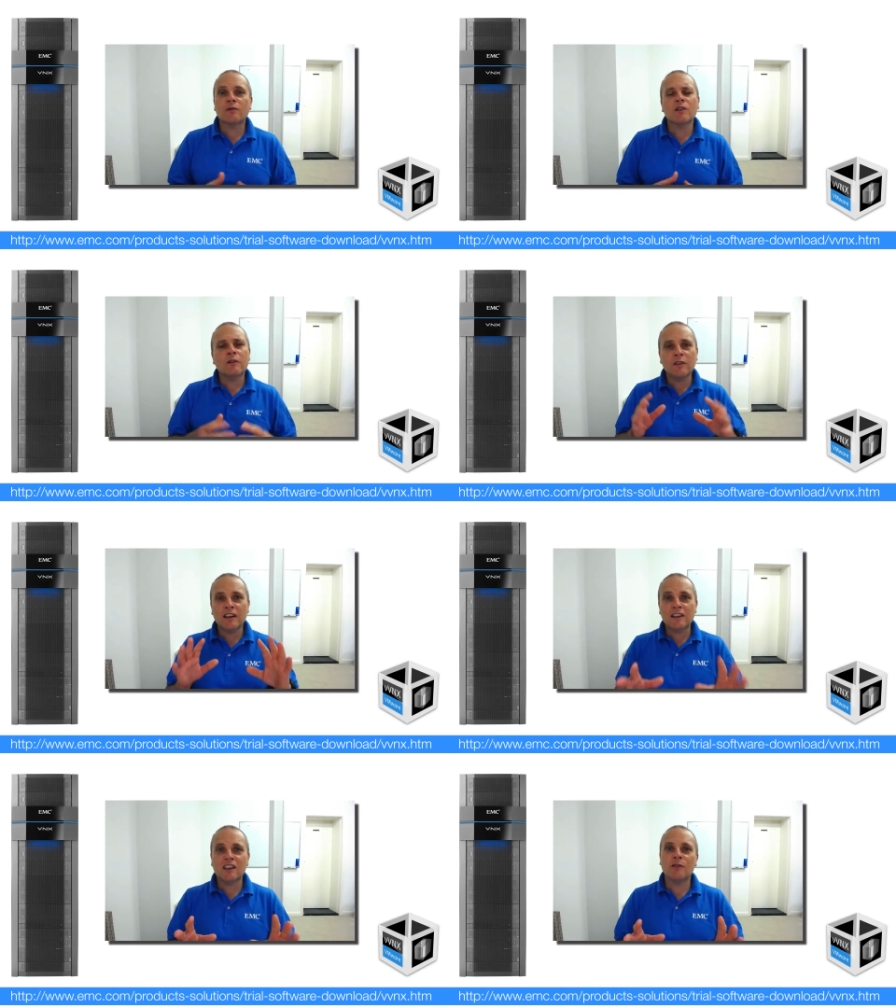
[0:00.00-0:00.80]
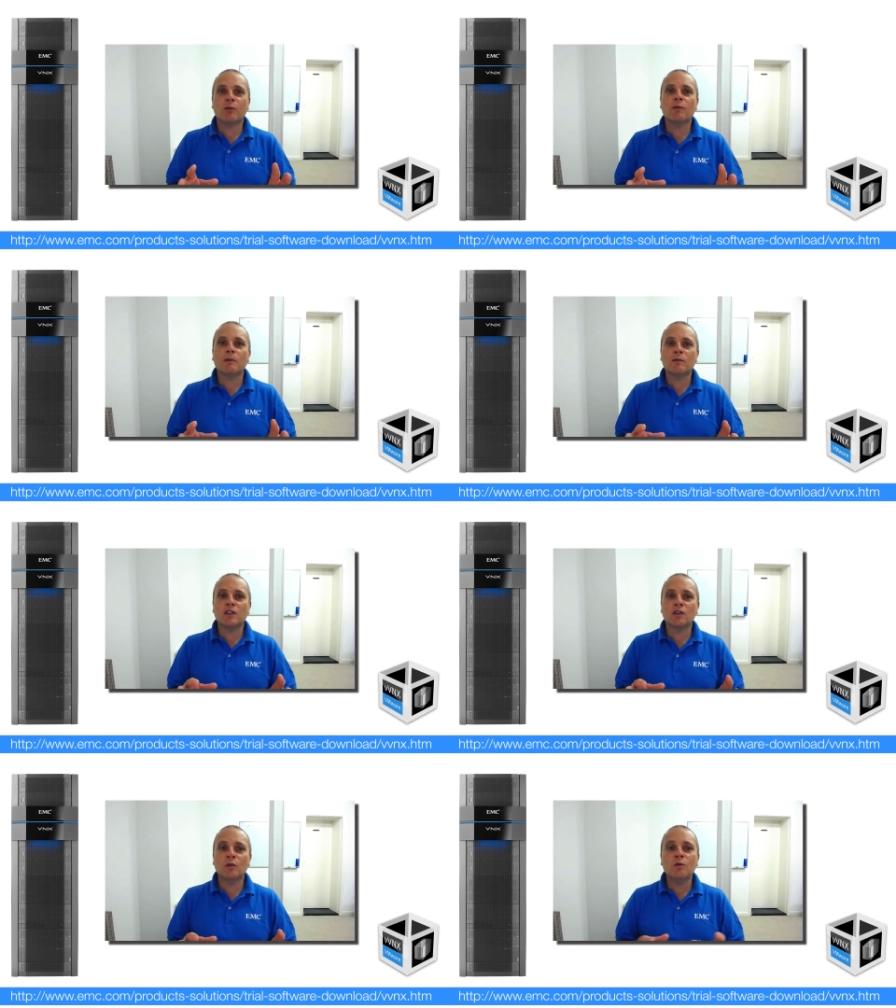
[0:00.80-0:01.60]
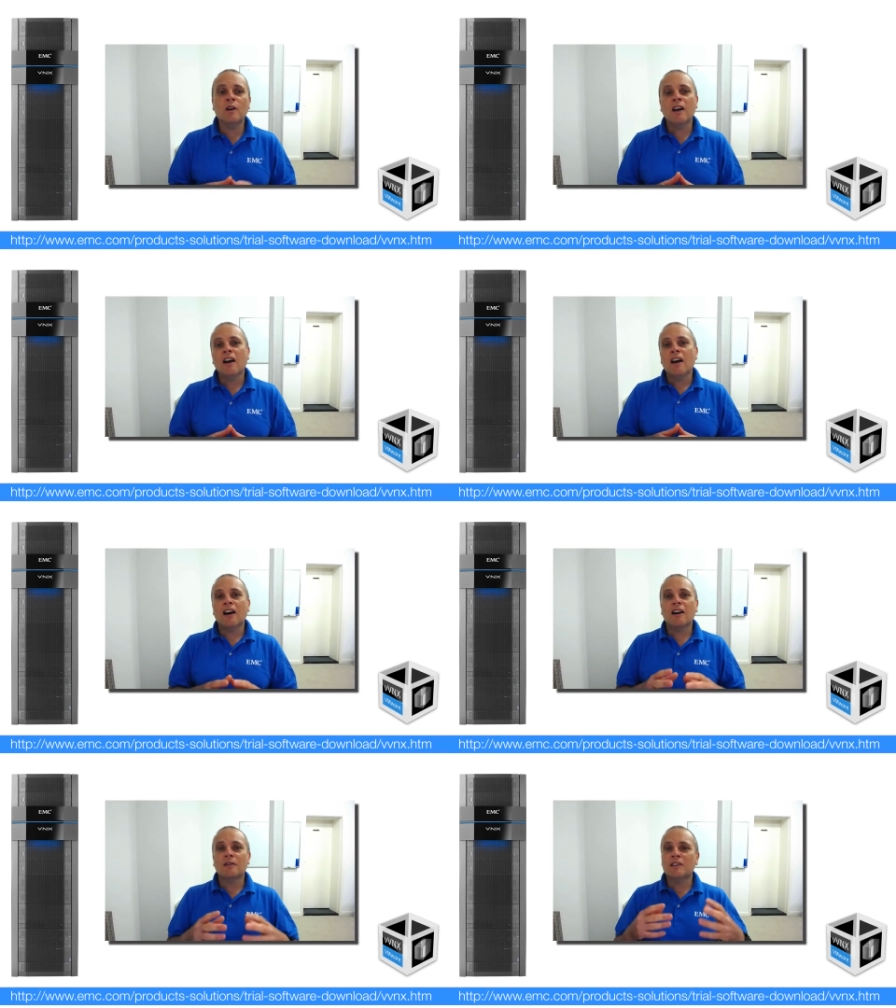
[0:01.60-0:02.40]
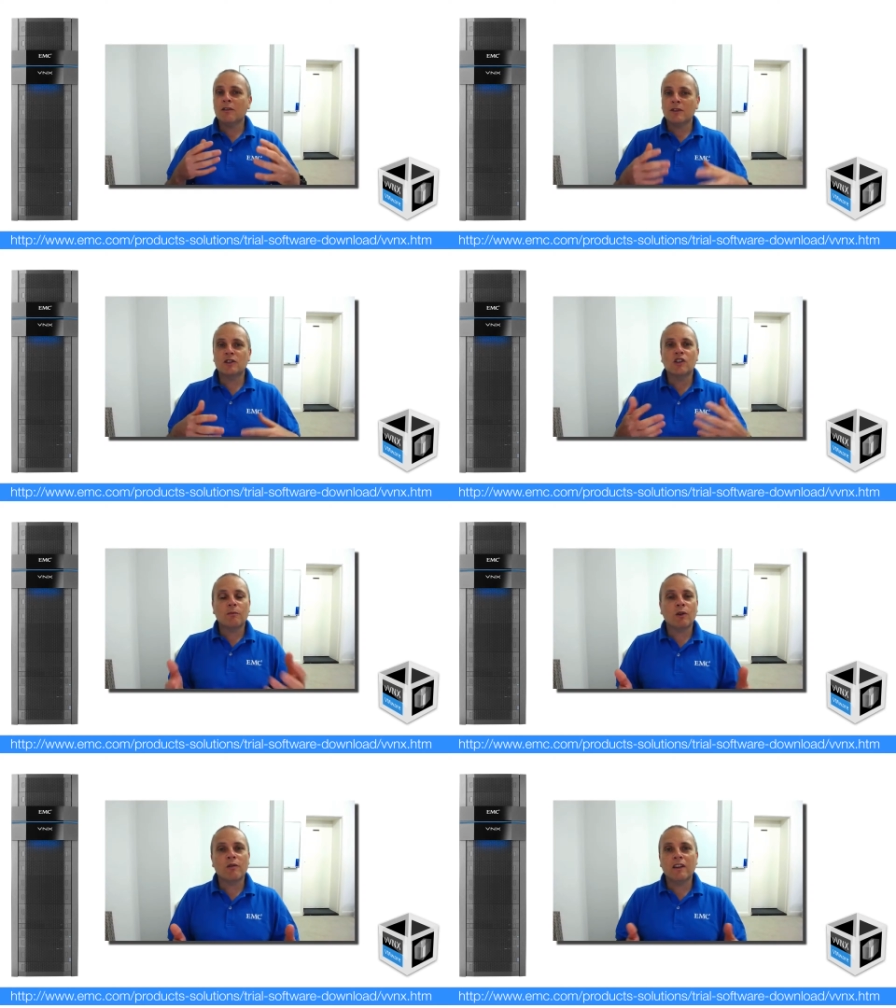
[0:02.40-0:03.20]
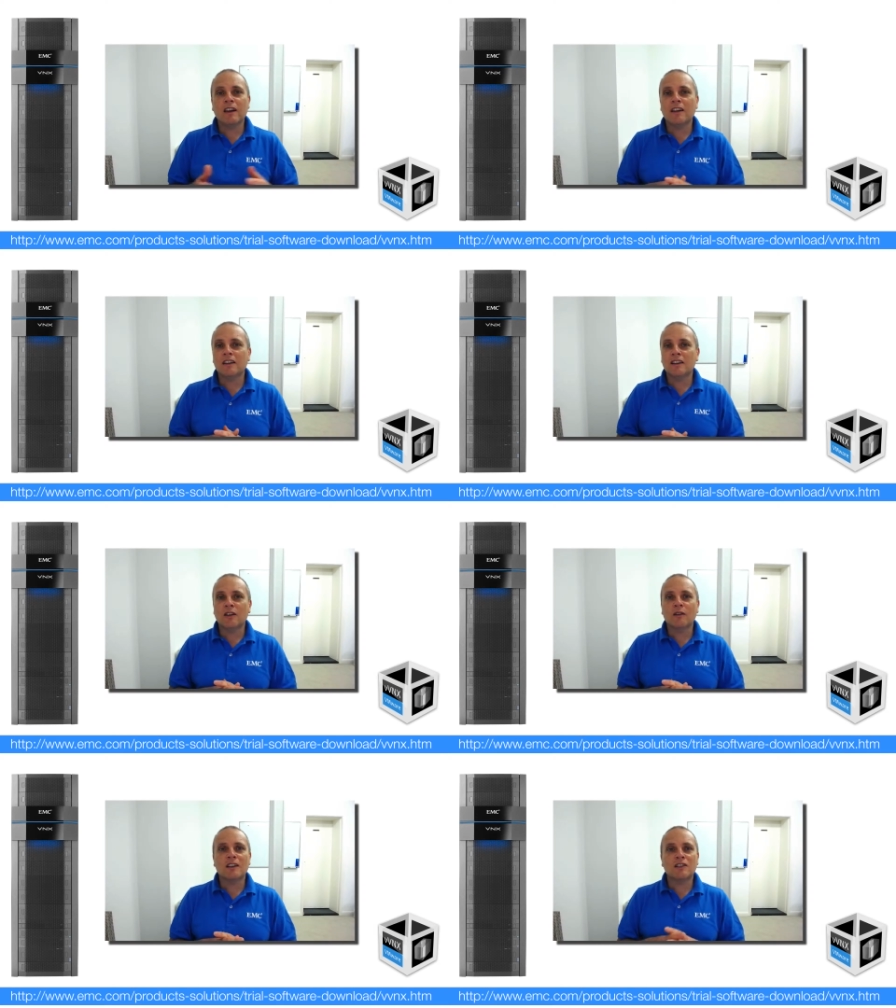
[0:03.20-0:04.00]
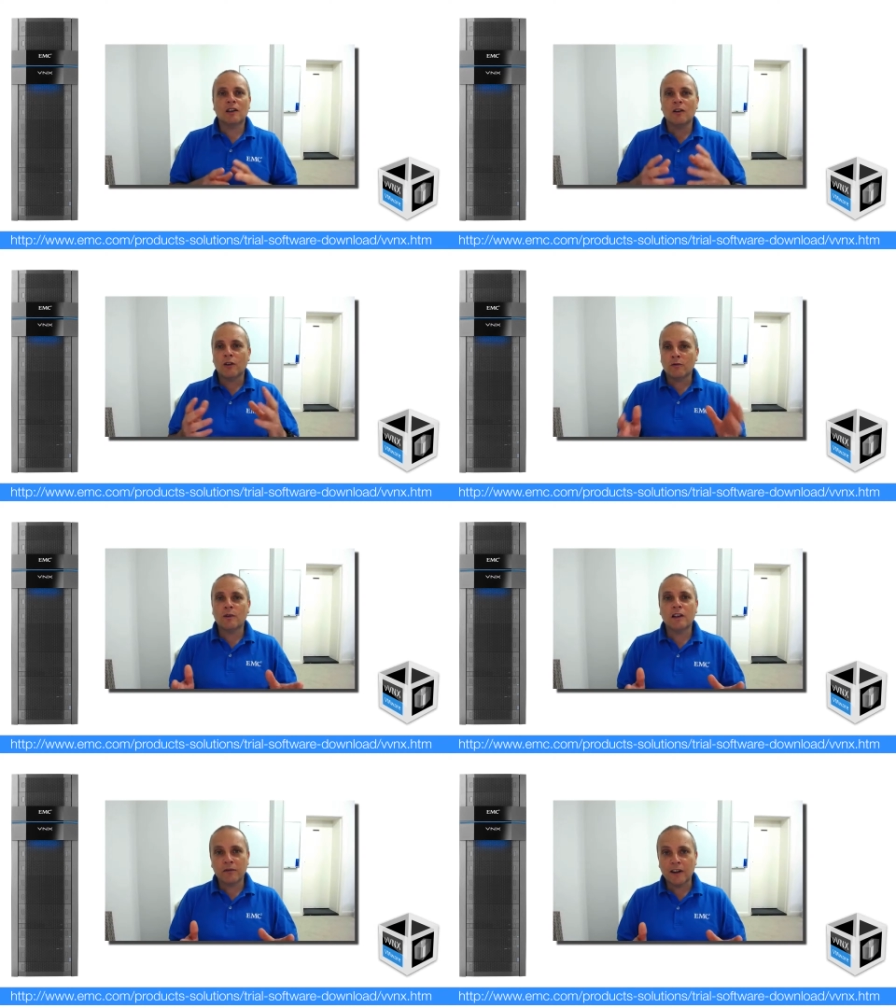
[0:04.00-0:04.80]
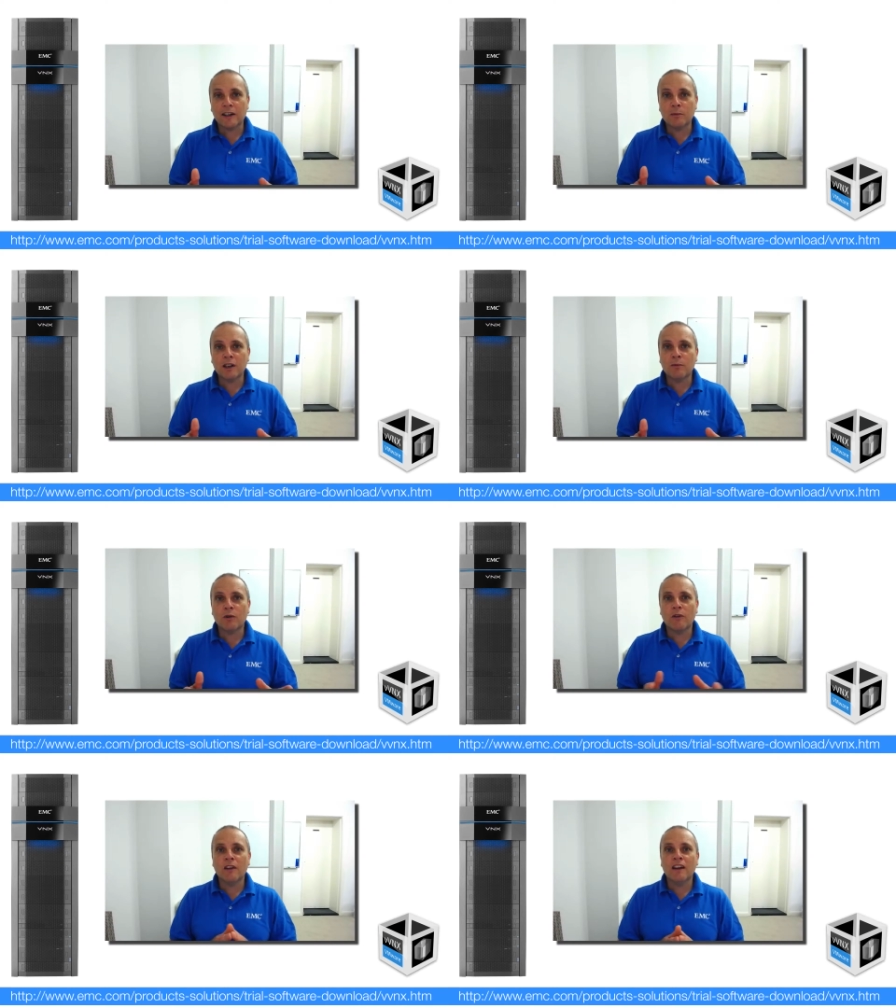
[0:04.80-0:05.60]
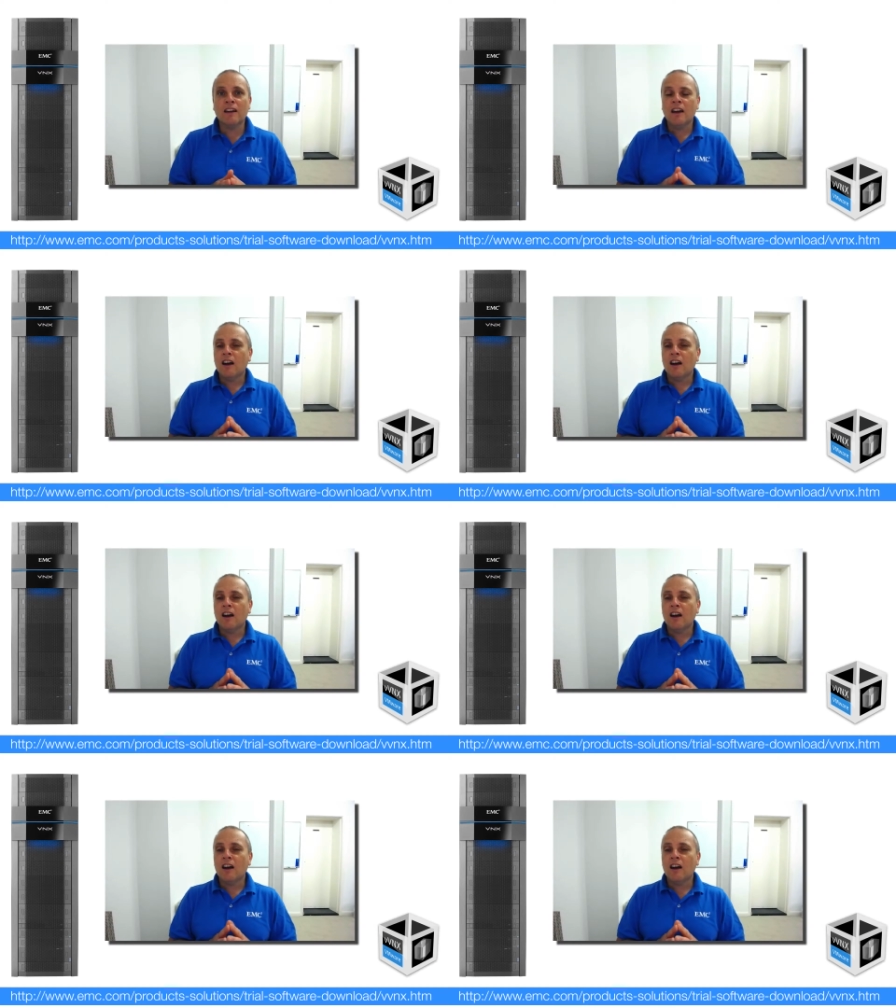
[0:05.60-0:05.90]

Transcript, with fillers: So if you hit any problems at all, uh, definitely jump on there. You know, there's a lot of really friendly people on there.